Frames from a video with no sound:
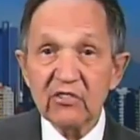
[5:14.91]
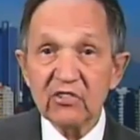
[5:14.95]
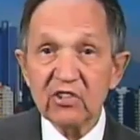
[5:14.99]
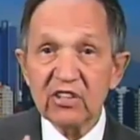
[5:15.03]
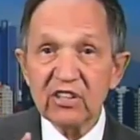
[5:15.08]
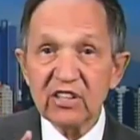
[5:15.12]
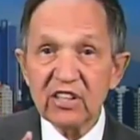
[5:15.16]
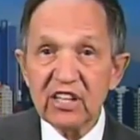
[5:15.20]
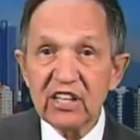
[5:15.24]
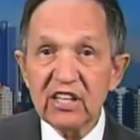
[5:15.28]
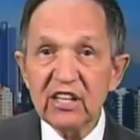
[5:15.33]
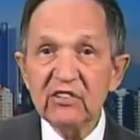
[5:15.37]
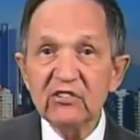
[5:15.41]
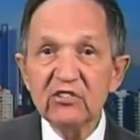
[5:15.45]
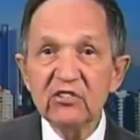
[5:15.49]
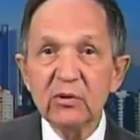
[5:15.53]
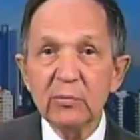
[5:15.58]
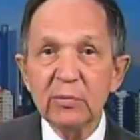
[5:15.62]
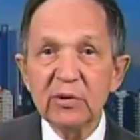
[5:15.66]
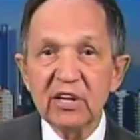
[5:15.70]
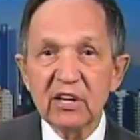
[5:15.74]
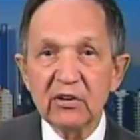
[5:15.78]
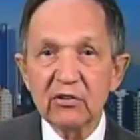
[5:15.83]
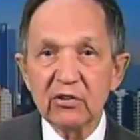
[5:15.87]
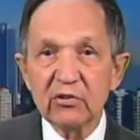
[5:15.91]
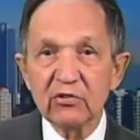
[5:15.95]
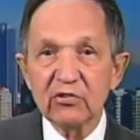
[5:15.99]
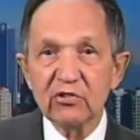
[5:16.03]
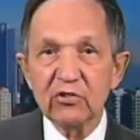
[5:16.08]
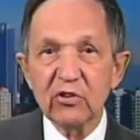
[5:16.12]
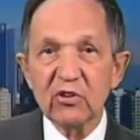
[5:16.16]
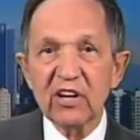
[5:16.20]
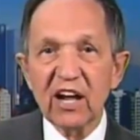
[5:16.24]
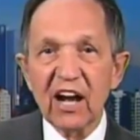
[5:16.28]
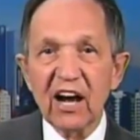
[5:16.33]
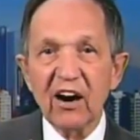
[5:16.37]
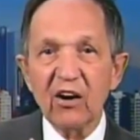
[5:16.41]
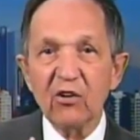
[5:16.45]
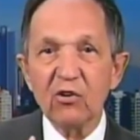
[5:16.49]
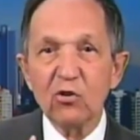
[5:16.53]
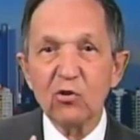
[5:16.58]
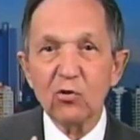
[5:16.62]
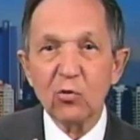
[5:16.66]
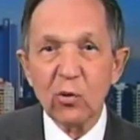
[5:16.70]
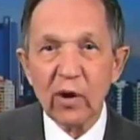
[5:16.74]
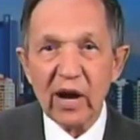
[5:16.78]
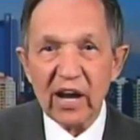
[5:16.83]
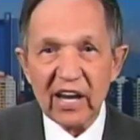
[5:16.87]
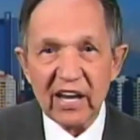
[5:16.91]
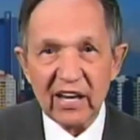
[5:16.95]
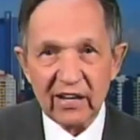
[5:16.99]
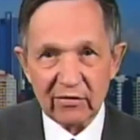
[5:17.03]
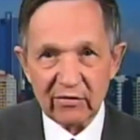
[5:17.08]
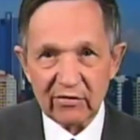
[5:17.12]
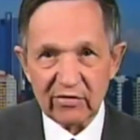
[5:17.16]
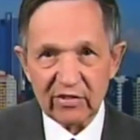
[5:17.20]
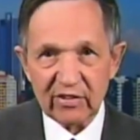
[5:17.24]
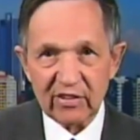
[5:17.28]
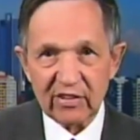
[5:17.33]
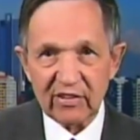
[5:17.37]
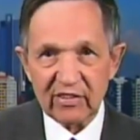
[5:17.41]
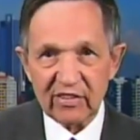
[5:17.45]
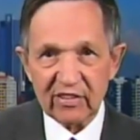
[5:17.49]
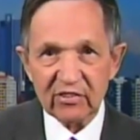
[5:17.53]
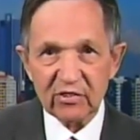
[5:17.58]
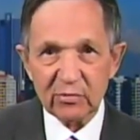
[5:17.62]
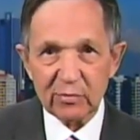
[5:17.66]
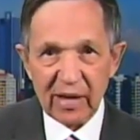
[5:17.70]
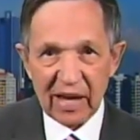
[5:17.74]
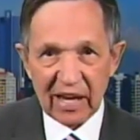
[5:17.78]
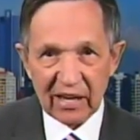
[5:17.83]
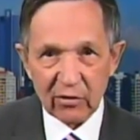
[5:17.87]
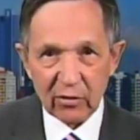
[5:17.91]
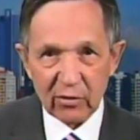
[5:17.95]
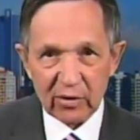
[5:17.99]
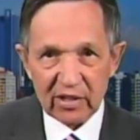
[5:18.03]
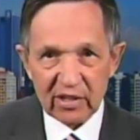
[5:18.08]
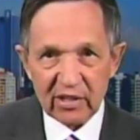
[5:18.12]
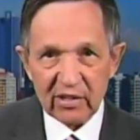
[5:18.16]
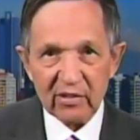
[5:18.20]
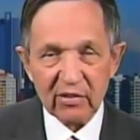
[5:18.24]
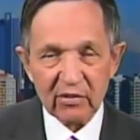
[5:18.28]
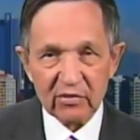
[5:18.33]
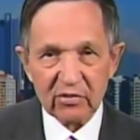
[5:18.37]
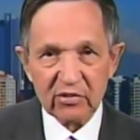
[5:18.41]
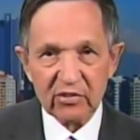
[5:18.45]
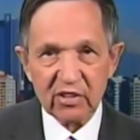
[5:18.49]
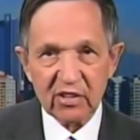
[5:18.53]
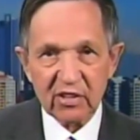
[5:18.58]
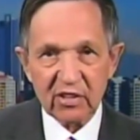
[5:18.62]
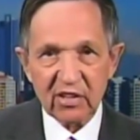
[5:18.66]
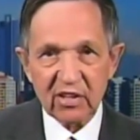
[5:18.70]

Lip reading: It needs to be understood how grave this matter is.